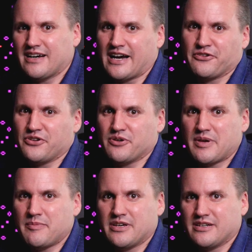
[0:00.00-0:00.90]
I don't know,
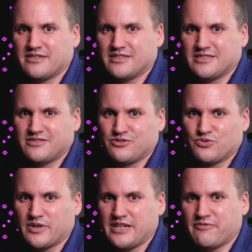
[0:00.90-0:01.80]
maybe a
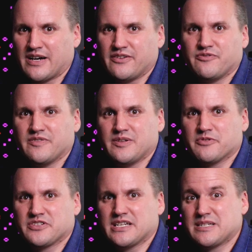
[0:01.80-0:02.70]
25 to
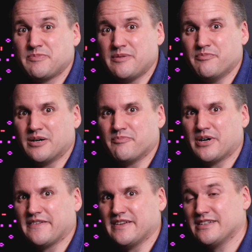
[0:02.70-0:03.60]
50% speed bump
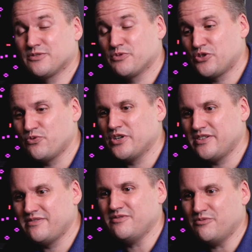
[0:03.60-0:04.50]
on this, which
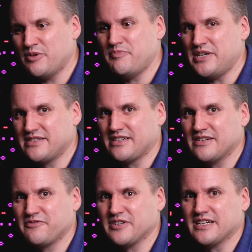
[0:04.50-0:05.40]
would be
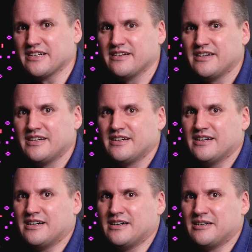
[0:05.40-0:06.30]
significant.
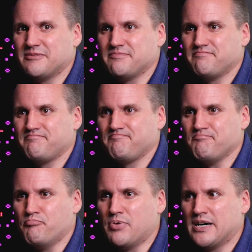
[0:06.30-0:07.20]

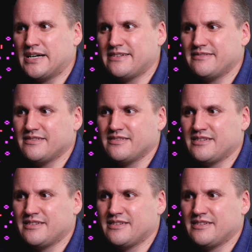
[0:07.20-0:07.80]
But